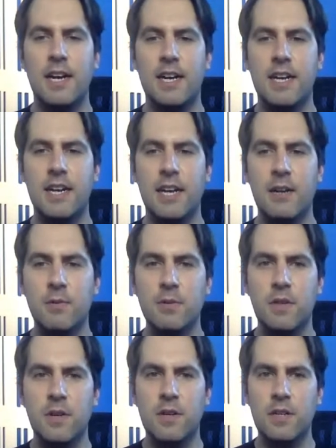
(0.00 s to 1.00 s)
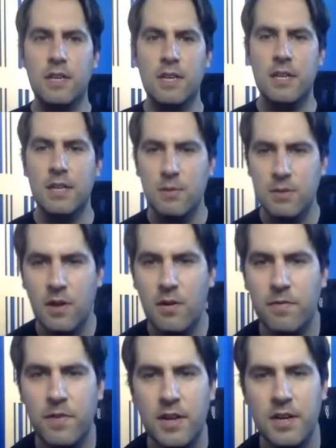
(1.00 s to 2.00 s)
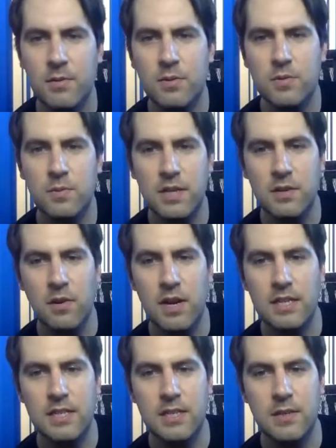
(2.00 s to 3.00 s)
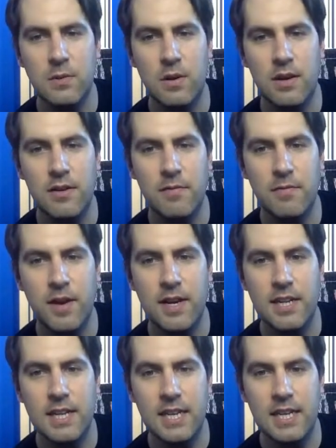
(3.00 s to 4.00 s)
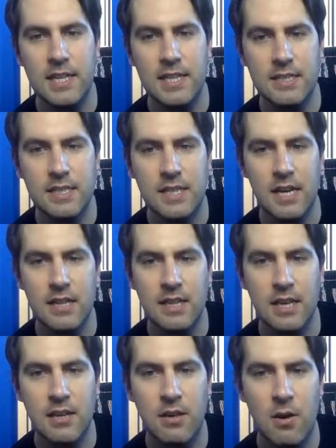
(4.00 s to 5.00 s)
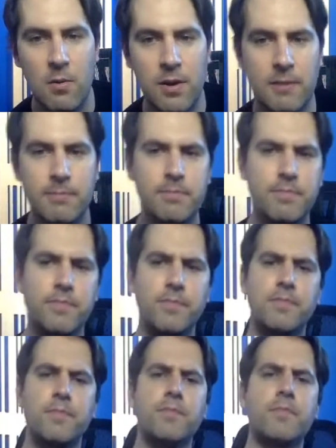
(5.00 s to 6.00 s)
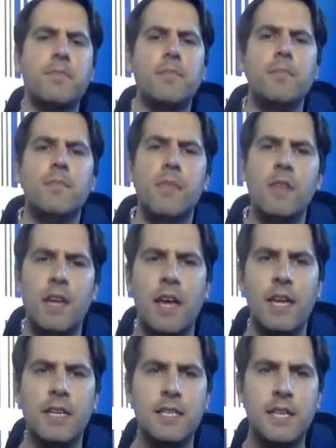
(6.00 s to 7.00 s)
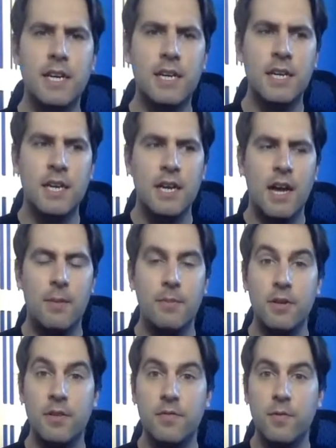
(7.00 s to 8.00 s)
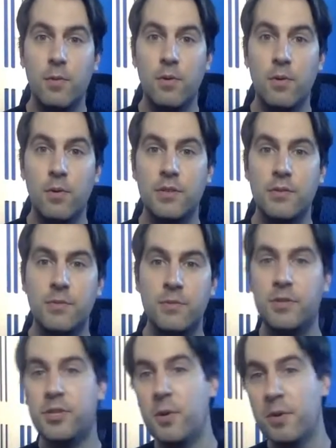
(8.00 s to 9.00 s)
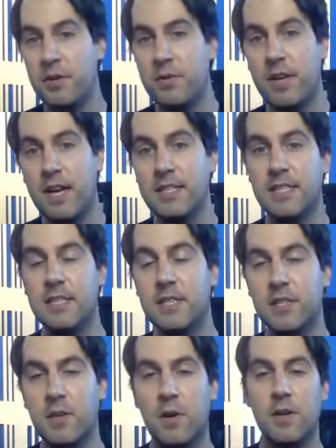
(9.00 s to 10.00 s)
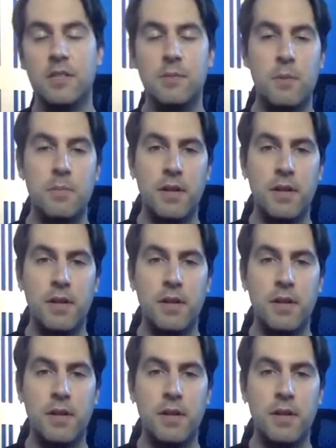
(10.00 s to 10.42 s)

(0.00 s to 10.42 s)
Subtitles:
And it was all fun. It was really great to finally get this kind of thing going. And I'm looking forward to showing you guys these guitars.